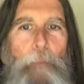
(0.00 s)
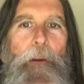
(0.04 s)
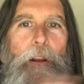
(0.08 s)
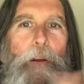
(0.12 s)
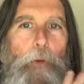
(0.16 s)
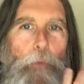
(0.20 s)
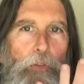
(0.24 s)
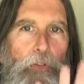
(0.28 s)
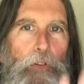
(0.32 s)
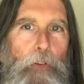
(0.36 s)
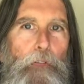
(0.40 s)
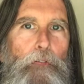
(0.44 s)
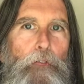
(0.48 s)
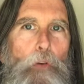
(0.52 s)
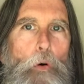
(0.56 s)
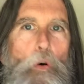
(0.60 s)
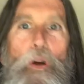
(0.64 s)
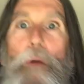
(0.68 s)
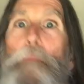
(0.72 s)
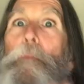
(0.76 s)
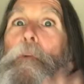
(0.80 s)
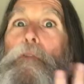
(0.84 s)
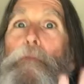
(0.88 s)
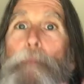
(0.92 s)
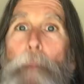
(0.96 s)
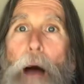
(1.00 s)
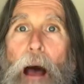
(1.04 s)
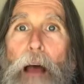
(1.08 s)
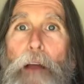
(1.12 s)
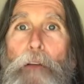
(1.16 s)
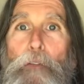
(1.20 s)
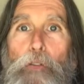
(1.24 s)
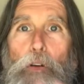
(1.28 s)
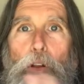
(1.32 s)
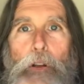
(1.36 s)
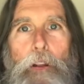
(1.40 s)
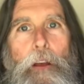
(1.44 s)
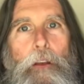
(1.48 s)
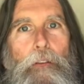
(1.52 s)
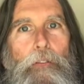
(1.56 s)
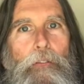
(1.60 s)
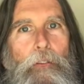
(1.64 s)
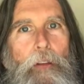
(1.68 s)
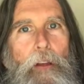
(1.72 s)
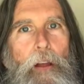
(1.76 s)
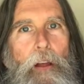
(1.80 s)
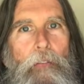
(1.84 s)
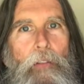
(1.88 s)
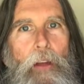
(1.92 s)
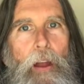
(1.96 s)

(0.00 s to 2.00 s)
but it was a form of mindfulness